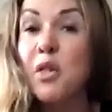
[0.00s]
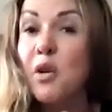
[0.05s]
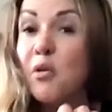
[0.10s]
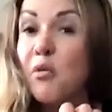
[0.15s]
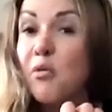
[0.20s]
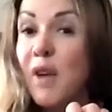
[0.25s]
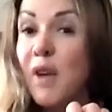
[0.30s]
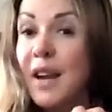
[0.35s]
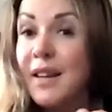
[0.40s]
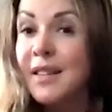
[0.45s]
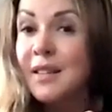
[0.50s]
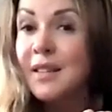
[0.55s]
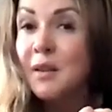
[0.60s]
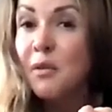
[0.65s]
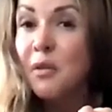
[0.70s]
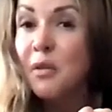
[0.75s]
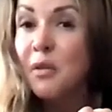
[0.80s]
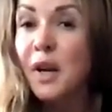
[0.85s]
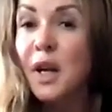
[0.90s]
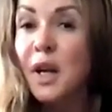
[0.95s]
the
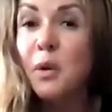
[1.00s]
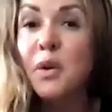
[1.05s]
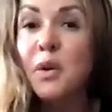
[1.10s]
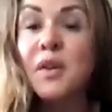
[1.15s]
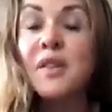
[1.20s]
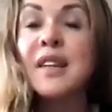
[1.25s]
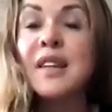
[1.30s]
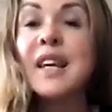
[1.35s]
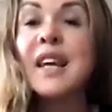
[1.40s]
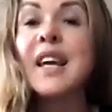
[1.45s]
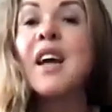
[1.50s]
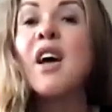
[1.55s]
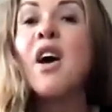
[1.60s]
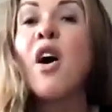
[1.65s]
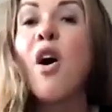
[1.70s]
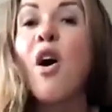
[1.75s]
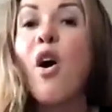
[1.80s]
resonant frequency